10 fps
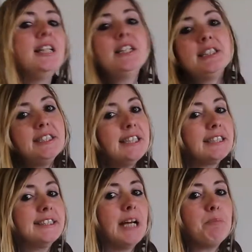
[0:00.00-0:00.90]
there's an
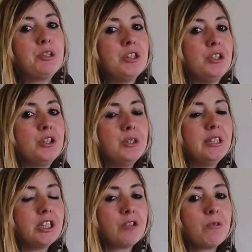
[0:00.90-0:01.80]
exception to
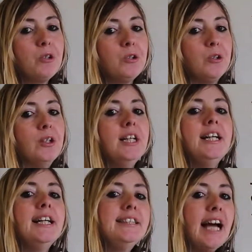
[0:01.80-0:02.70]
this rule,
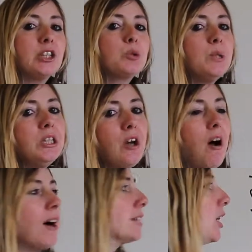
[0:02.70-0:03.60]
and that's when
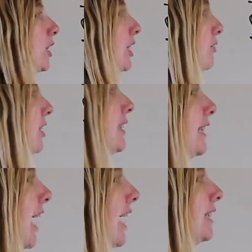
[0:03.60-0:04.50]
dogs are giving
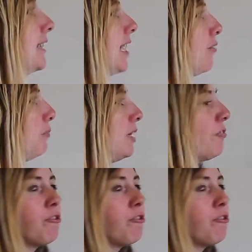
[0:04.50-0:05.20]
signs of being